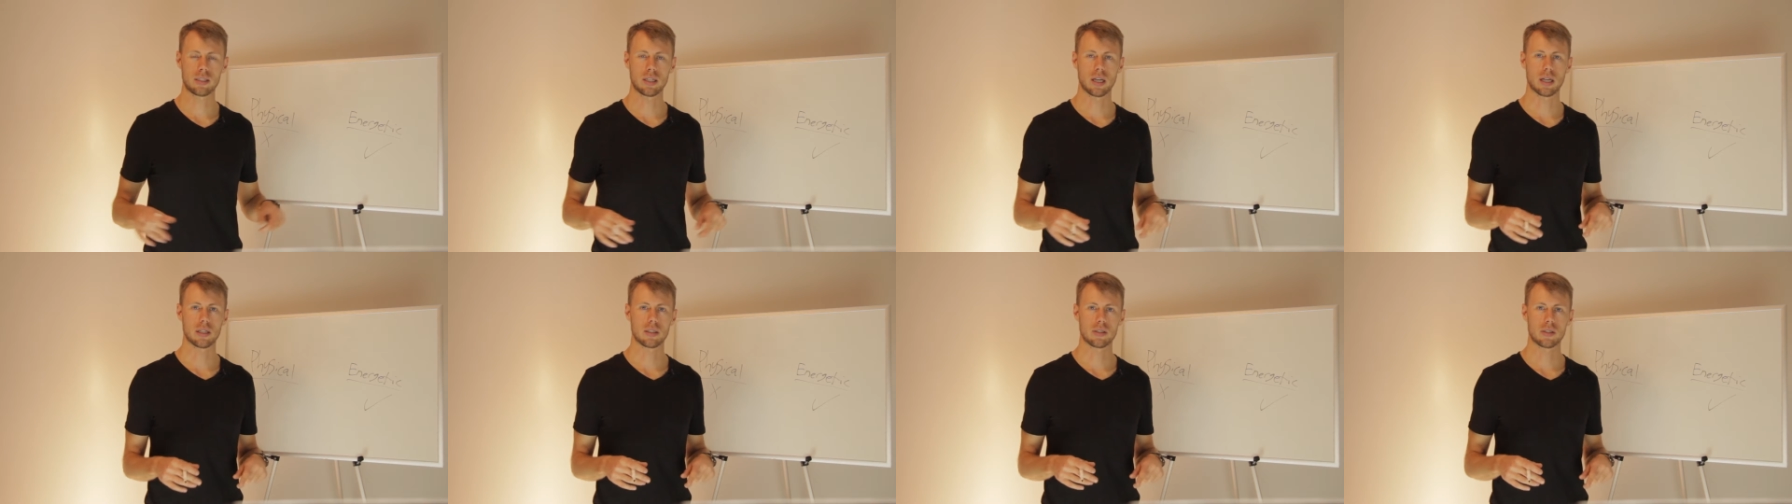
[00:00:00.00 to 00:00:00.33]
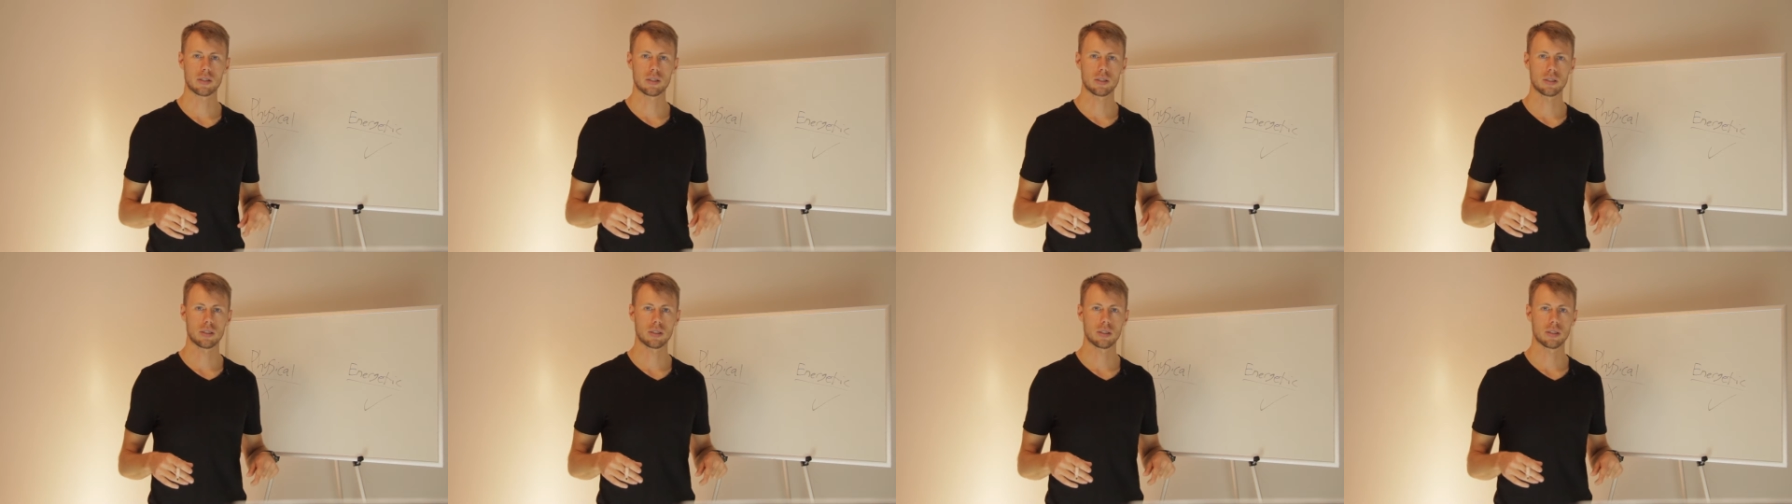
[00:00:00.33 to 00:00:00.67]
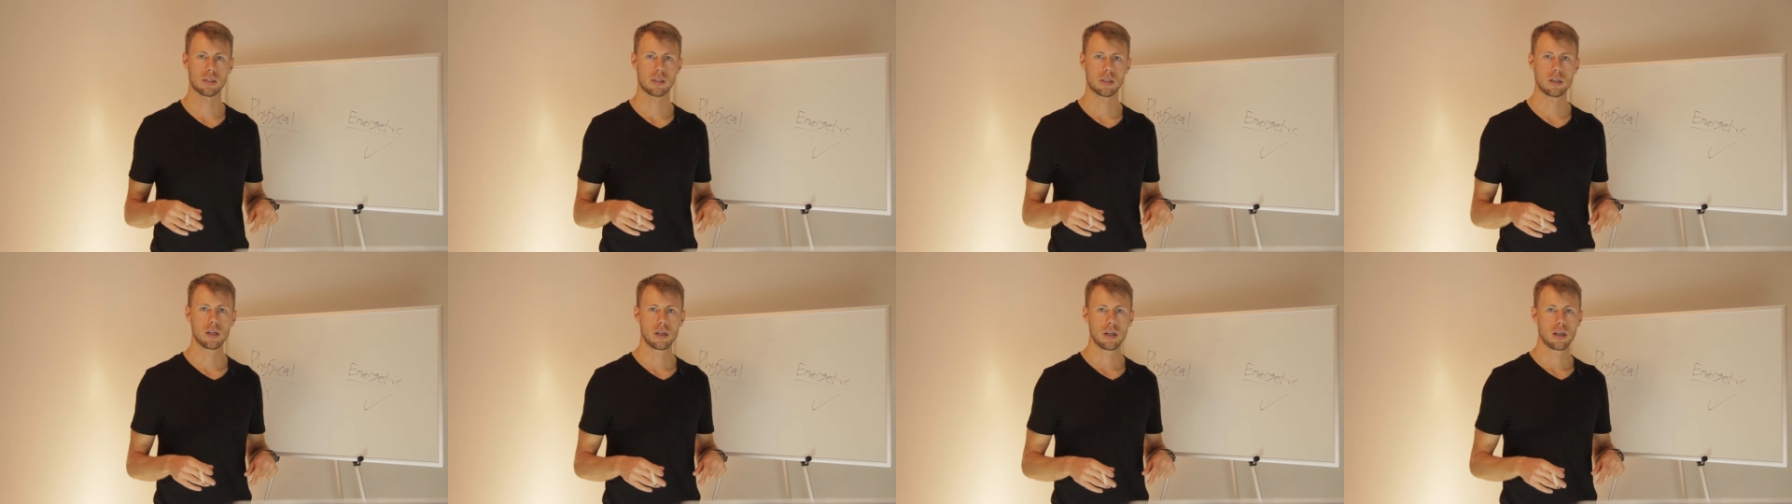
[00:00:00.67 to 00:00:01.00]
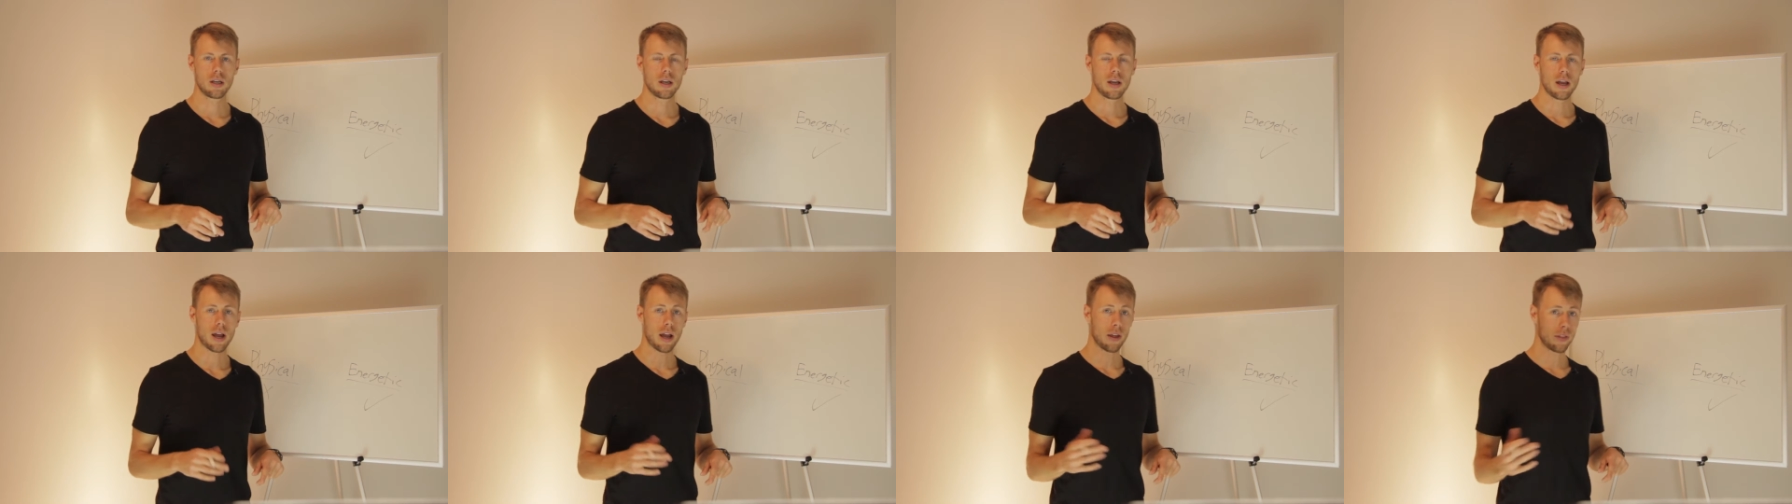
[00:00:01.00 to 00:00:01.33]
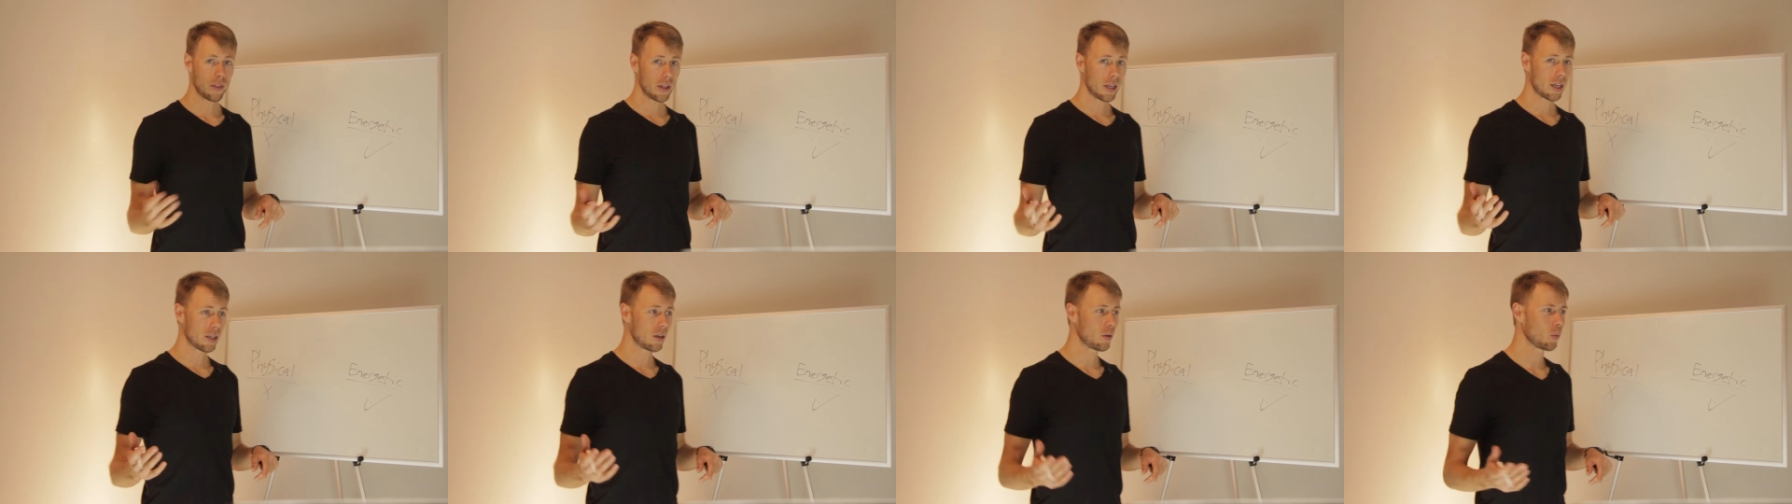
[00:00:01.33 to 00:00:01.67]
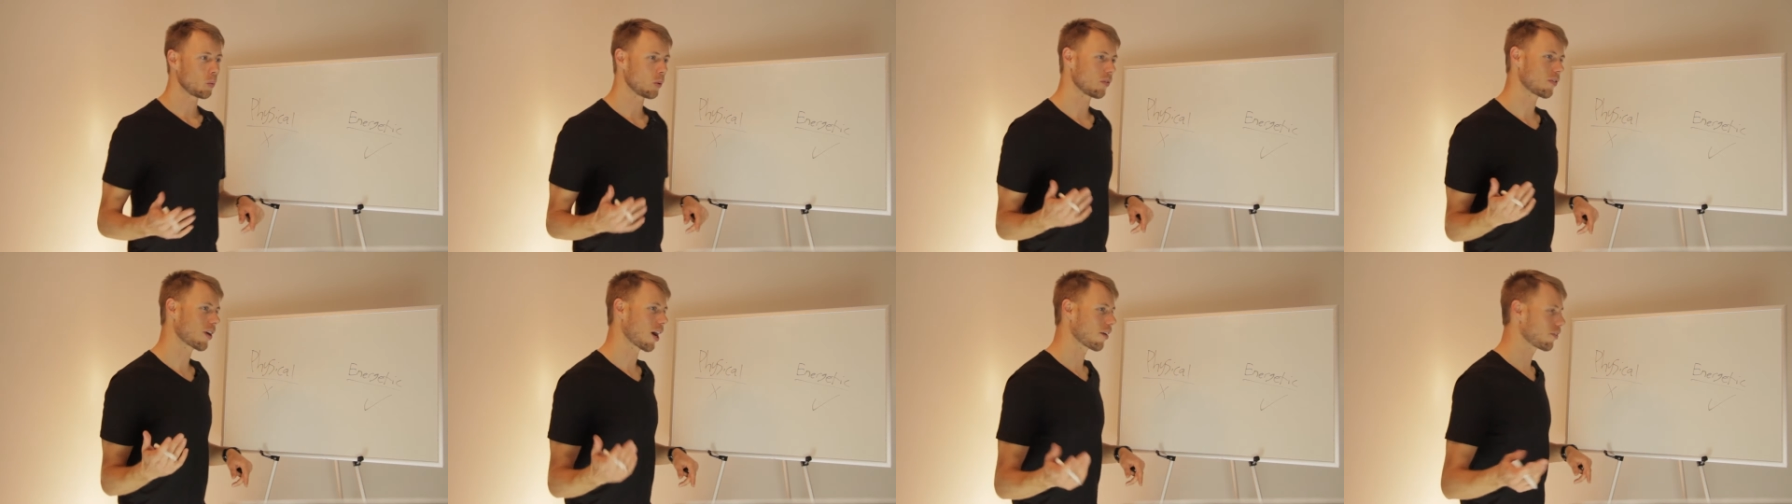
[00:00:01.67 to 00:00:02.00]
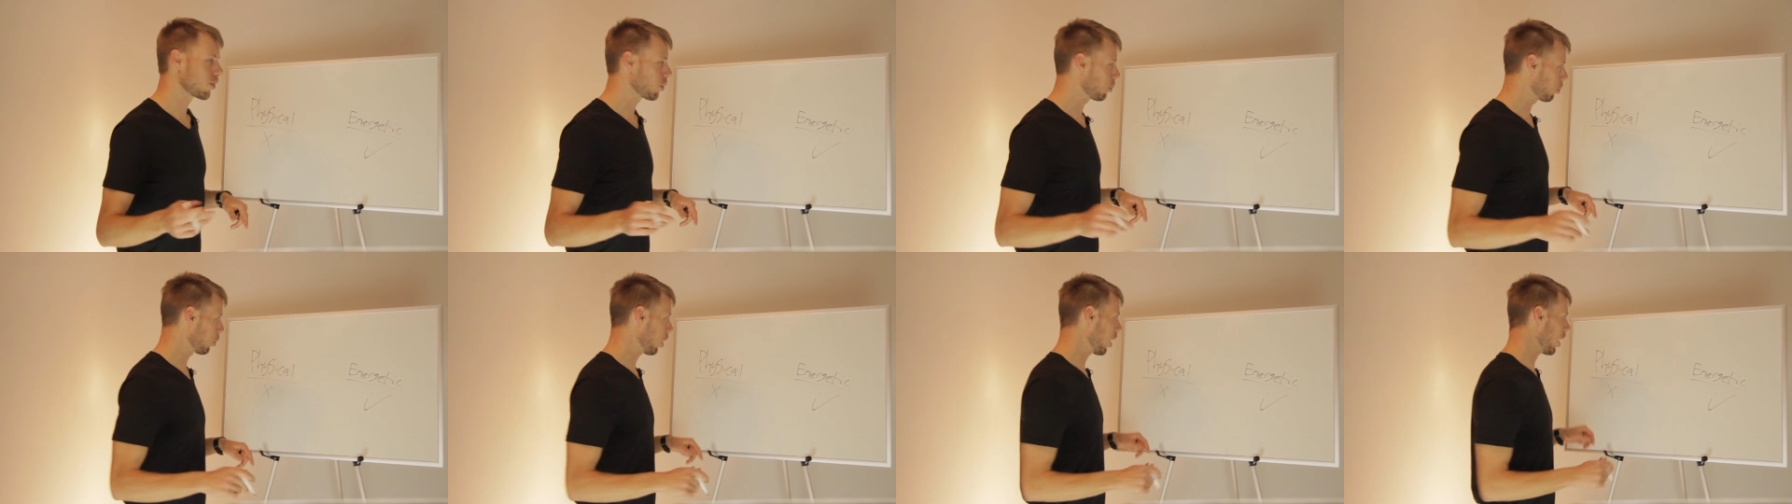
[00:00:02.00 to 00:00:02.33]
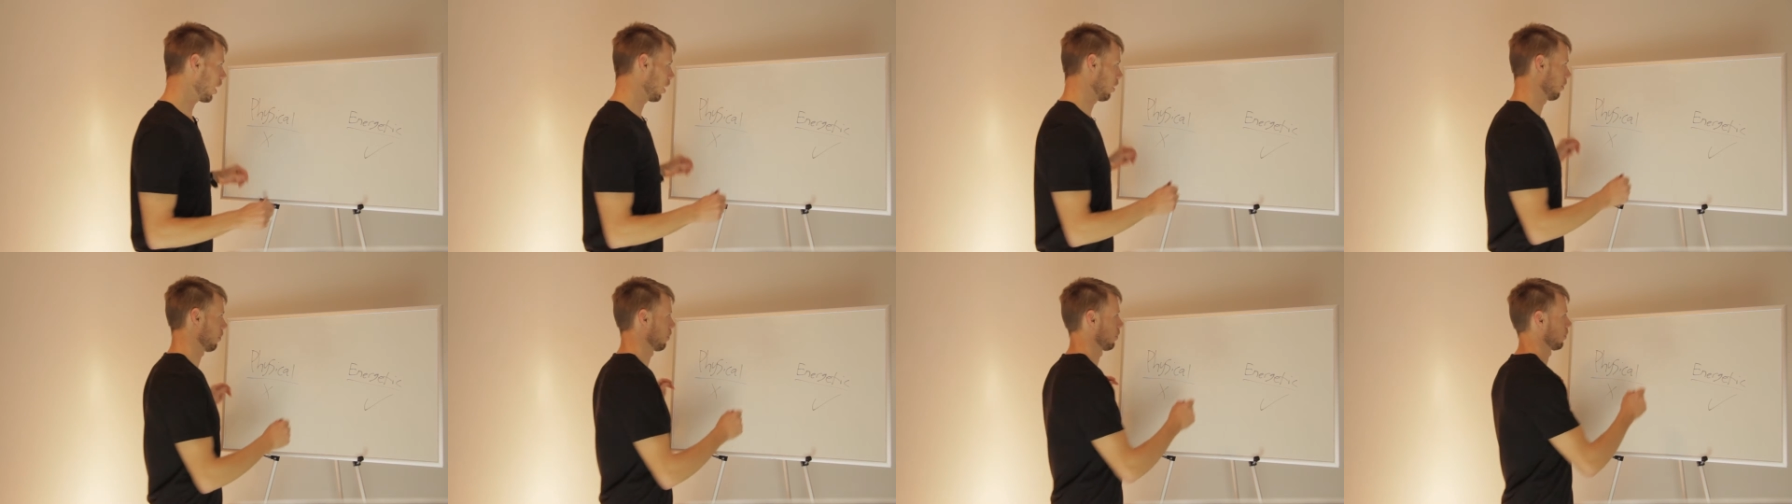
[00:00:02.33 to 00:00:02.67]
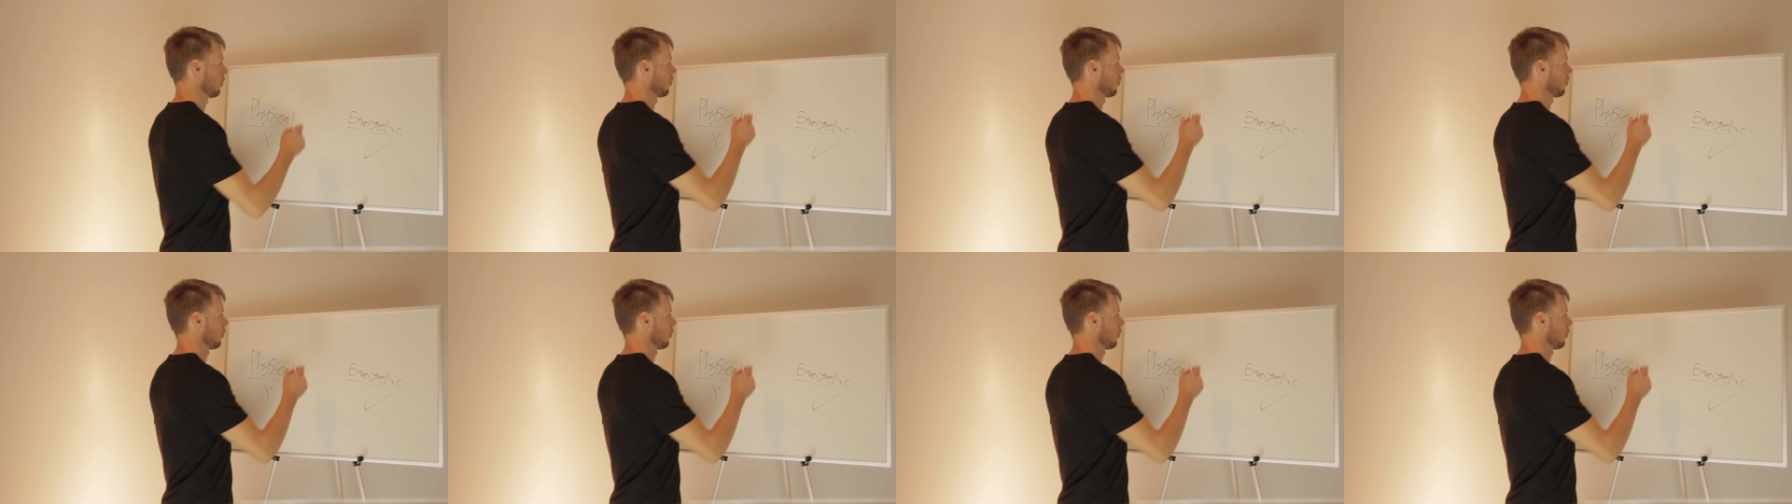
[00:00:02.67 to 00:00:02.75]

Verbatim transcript: sense. And then we've got the brain.